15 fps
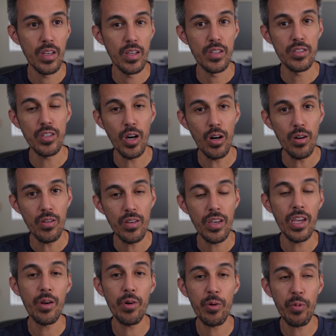So
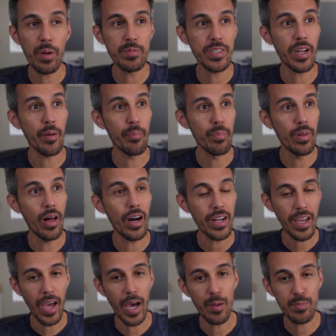here we're on the website at
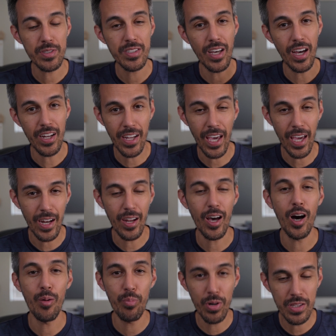blockapps.net.
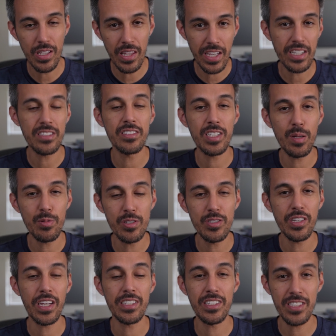I'll put the link in the description so
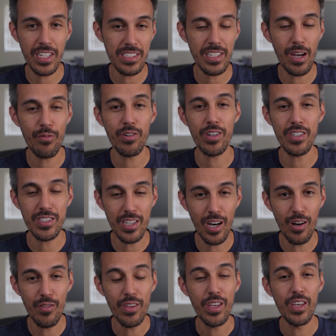you guys can check it out for
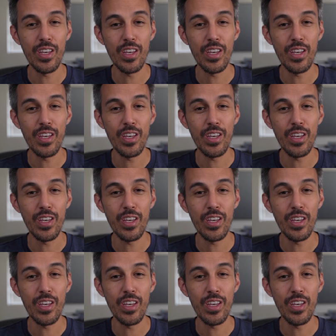yourself.